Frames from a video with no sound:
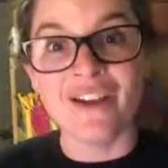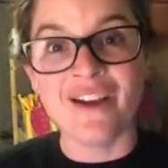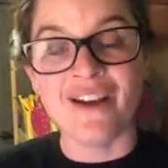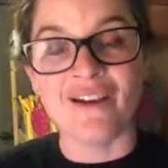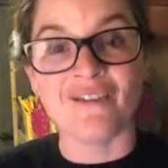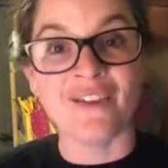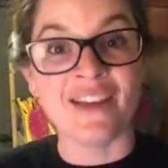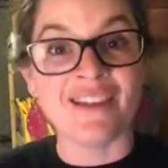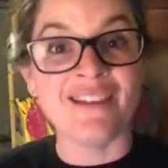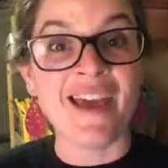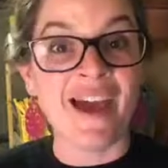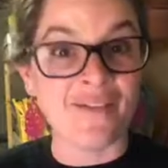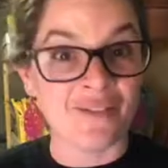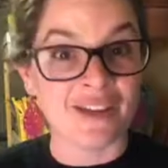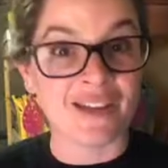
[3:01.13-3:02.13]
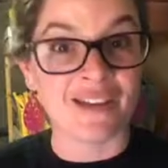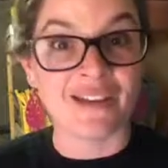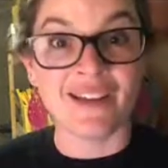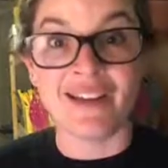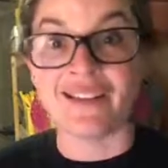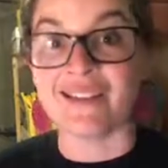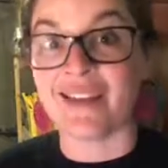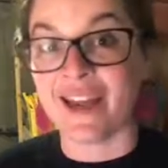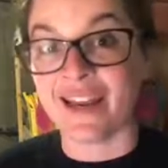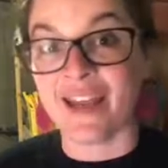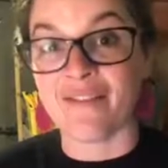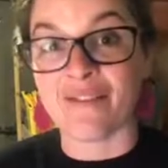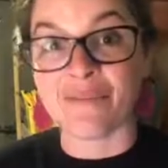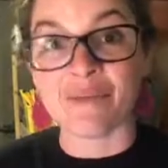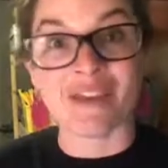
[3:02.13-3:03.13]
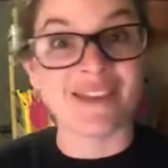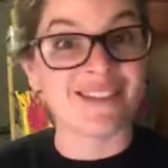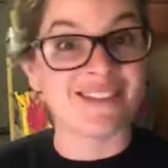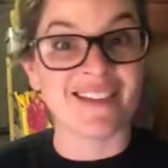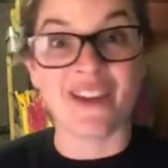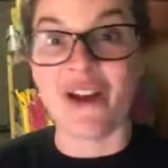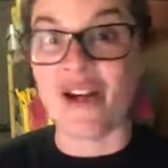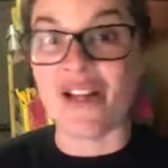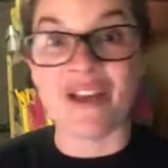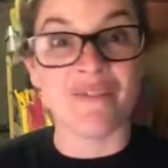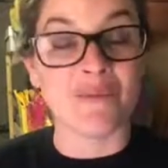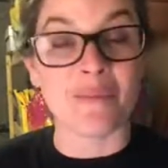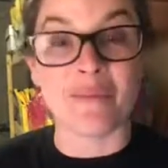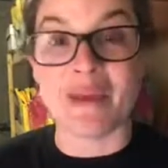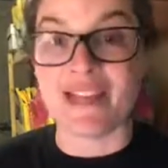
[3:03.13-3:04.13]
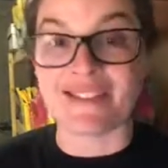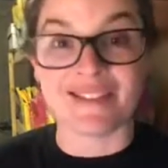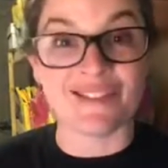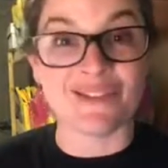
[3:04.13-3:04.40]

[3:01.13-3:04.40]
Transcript: of kids having and kids not having, because they all have amazing